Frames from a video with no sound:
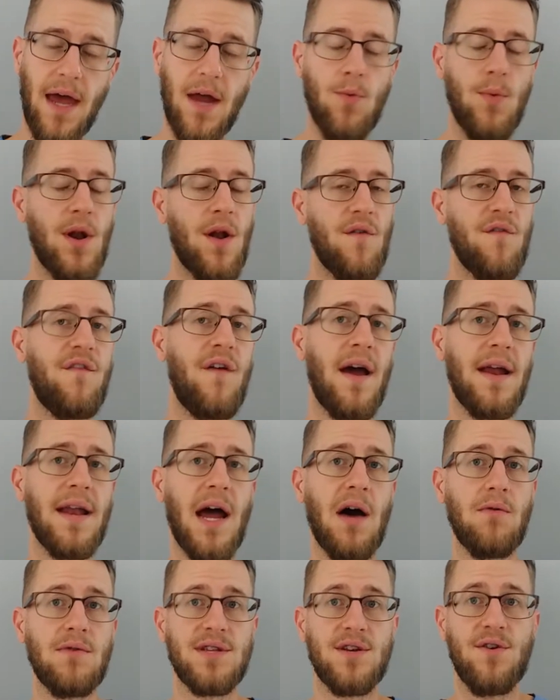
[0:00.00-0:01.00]
And we don't find
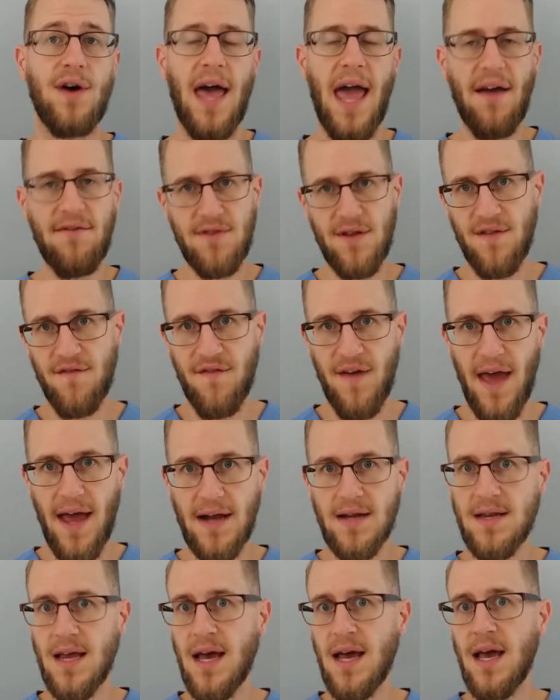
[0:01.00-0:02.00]
out until after the
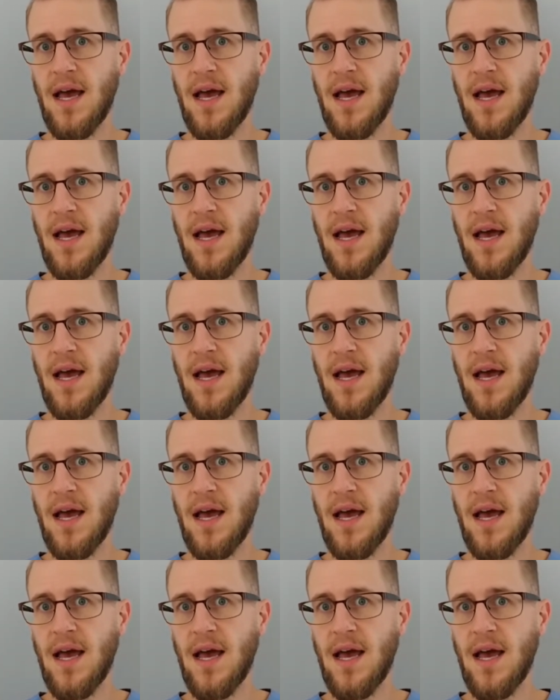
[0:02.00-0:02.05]
fact,